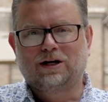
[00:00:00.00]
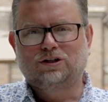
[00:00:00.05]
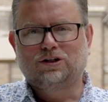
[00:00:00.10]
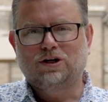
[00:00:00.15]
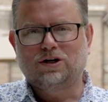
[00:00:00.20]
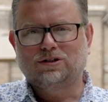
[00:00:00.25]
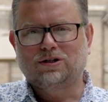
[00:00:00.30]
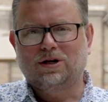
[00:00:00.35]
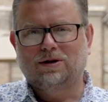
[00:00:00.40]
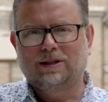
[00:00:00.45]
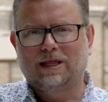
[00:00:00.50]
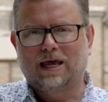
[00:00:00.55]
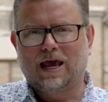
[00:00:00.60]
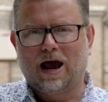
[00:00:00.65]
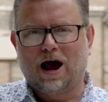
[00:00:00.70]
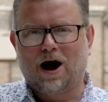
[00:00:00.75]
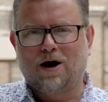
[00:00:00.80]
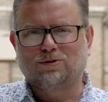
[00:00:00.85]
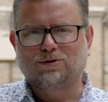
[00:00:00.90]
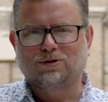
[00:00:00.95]
just on the
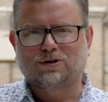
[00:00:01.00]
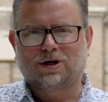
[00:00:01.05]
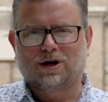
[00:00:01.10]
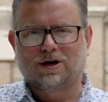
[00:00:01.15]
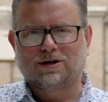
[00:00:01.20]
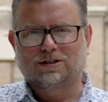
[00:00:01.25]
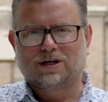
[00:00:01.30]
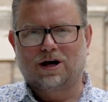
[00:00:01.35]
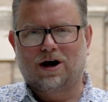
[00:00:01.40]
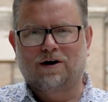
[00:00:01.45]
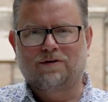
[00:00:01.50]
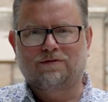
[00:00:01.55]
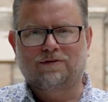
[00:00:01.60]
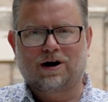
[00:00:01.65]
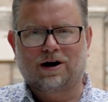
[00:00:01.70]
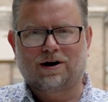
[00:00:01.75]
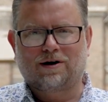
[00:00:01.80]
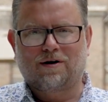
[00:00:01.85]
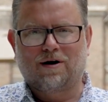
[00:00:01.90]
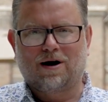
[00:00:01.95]
outskirts of
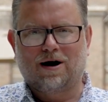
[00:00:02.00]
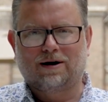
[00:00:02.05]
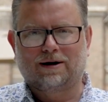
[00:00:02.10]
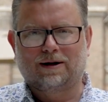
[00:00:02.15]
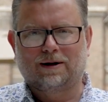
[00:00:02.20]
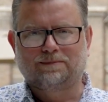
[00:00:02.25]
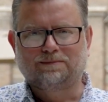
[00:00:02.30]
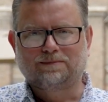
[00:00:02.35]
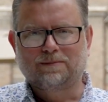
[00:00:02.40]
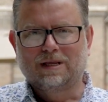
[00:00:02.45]
Kerkrade.